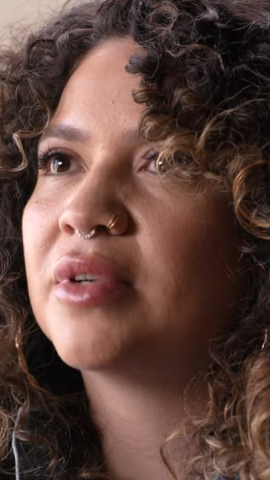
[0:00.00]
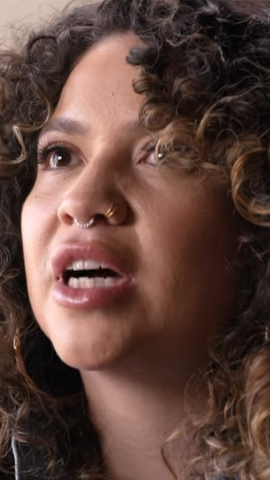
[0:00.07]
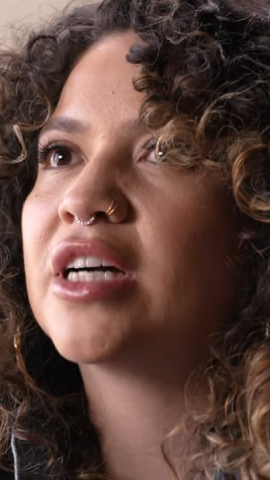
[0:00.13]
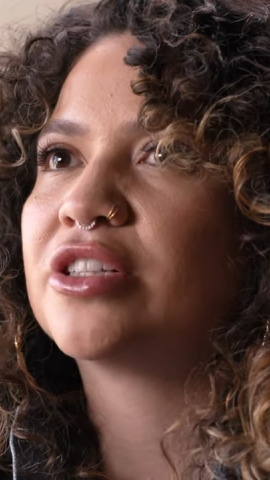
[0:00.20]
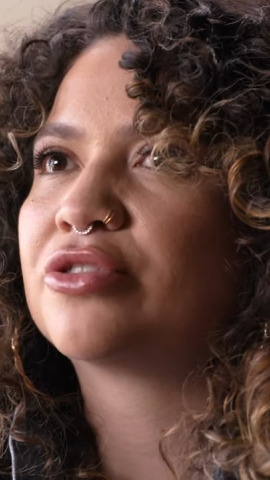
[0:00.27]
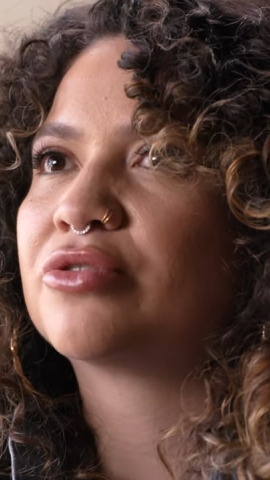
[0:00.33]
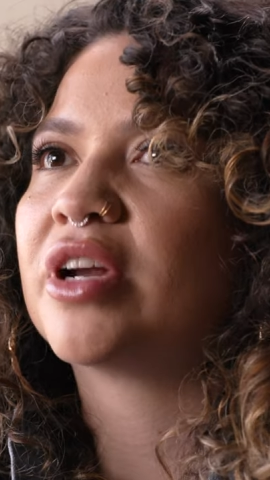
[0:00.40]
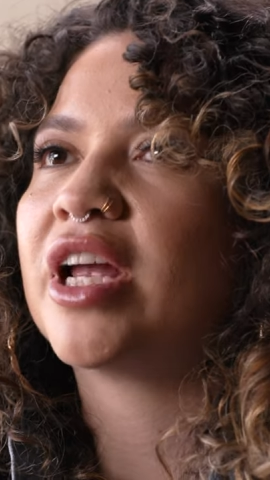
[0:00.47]
a
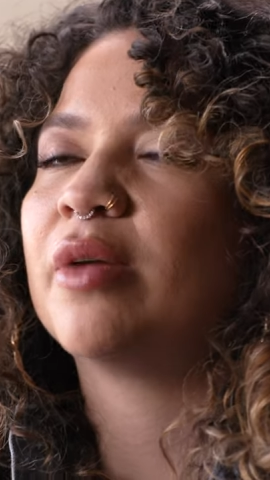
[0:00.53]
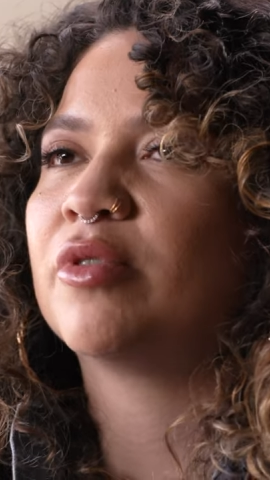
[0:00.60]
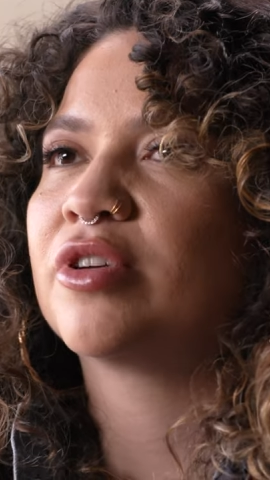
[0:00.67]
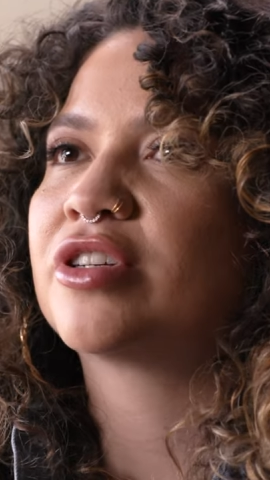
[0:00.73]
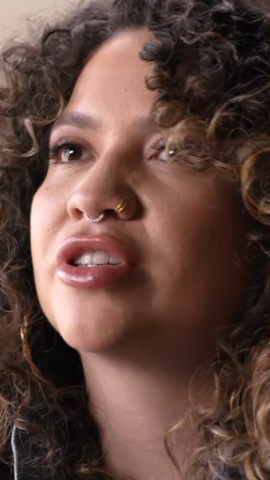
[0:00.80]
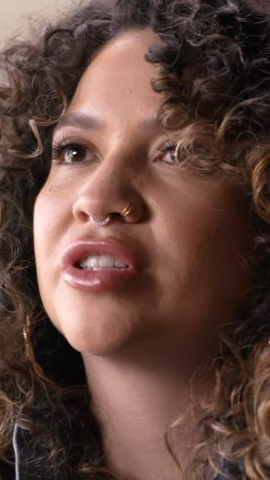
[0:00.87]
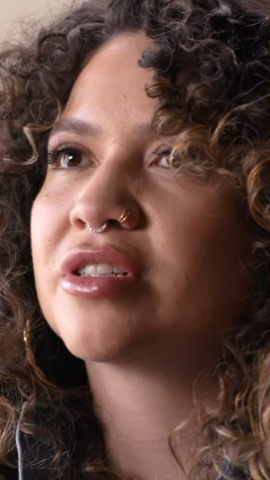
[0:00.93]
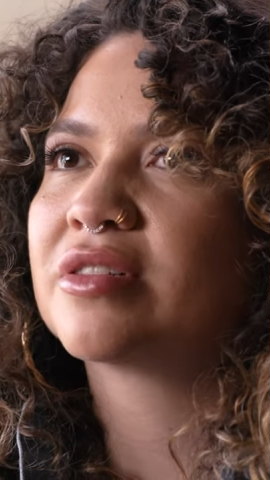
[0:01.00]
dream, you
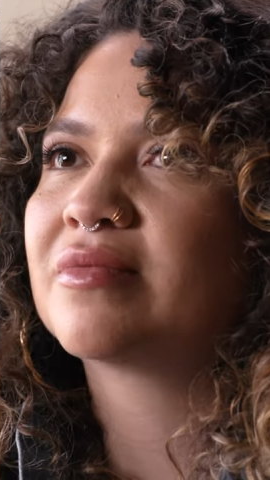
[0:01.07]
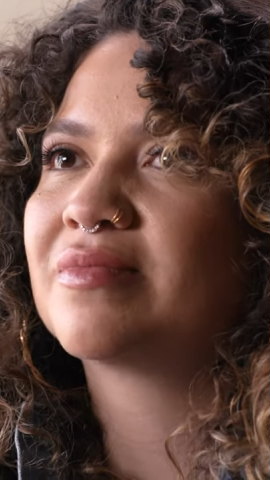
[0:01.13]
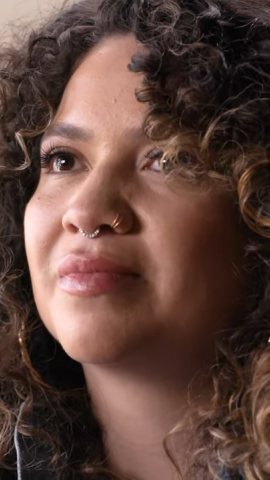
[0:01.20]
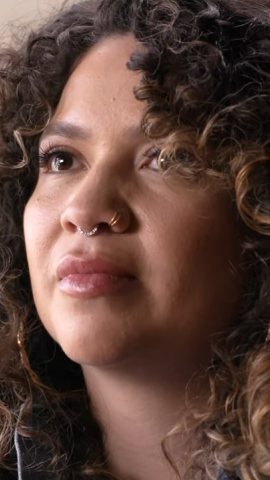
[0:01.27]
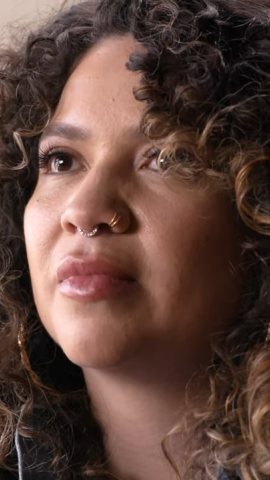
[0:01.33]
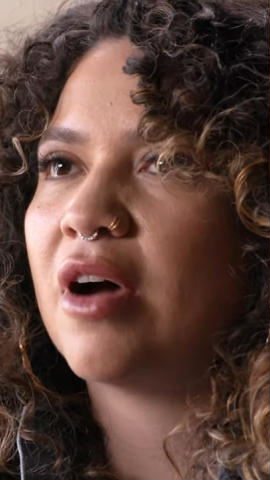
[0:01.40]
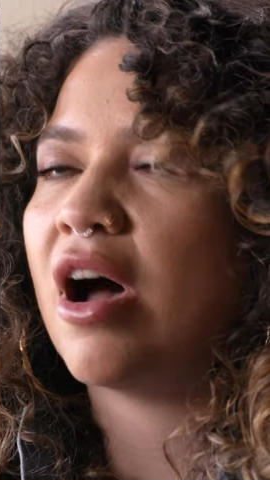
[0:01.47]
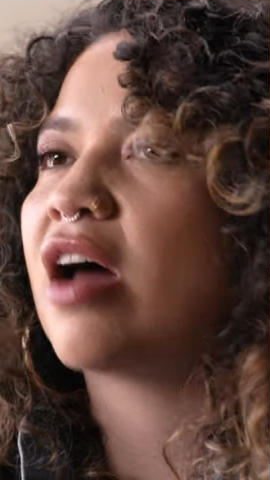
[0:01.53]
should just
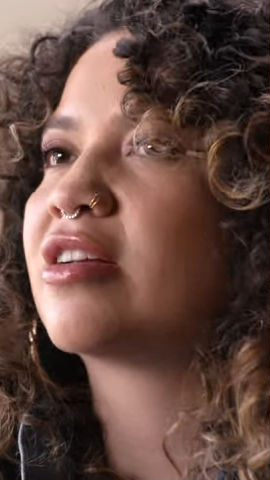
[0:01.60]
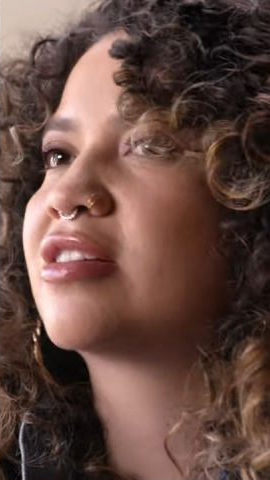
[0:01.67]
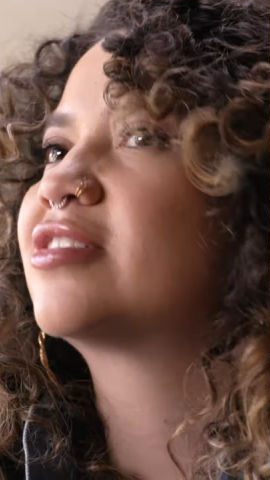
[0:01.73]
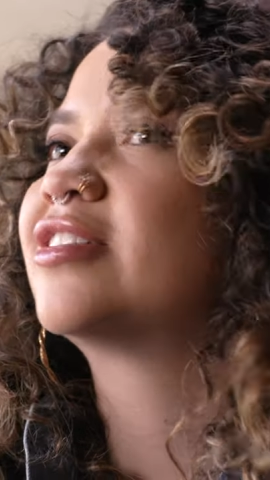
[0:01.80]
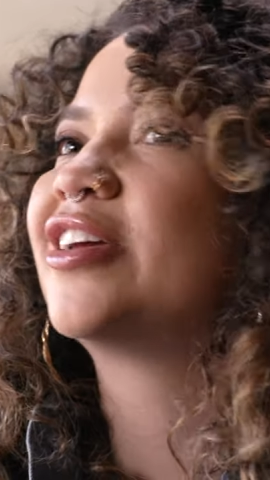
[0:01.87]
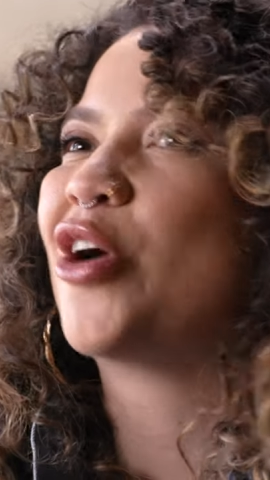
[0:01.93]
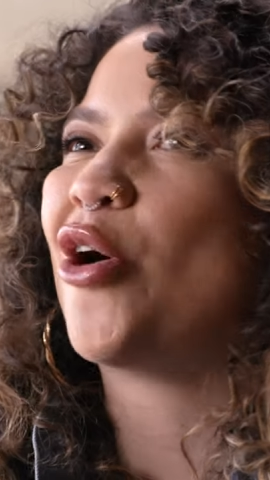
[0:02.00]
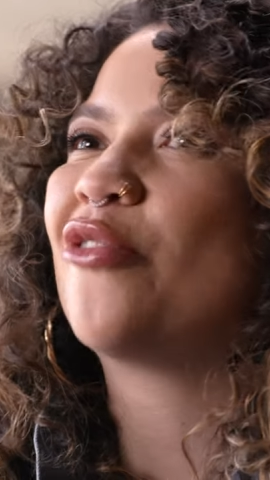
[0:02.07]

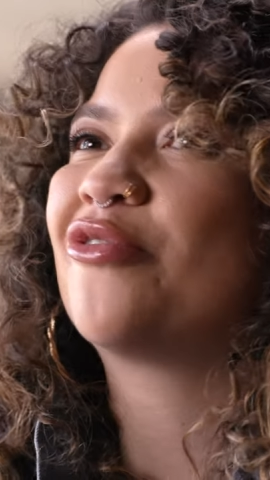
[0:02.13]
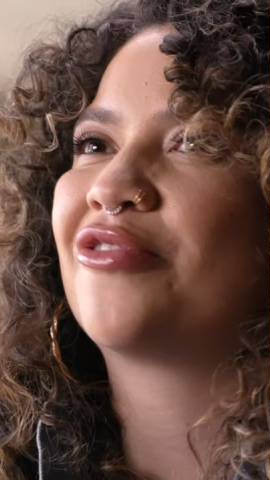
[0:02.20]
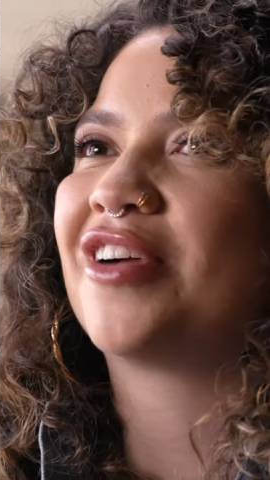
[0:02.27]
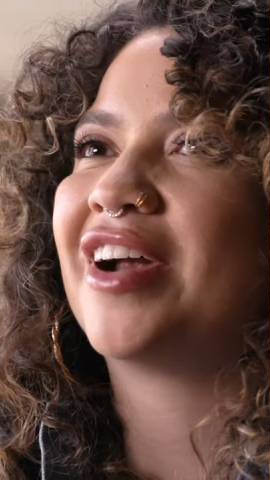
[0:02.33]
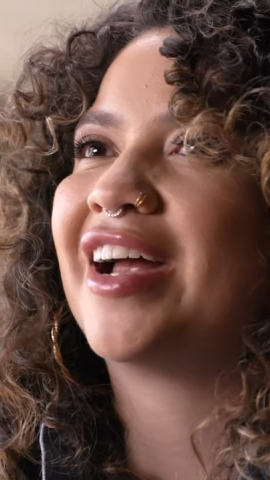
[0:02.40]
honestly go for